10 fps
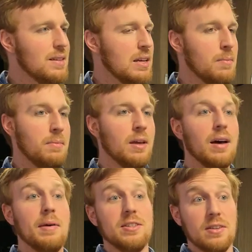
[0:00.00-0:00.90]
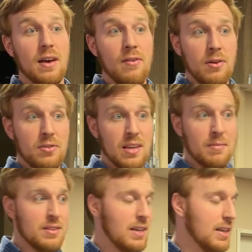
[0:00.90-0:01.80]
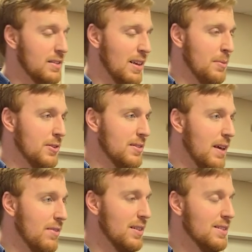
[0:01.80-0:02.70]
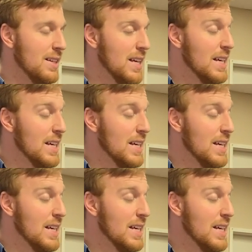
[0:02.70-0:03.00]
you know, God makes a covenant with him in 2 Samuel 7.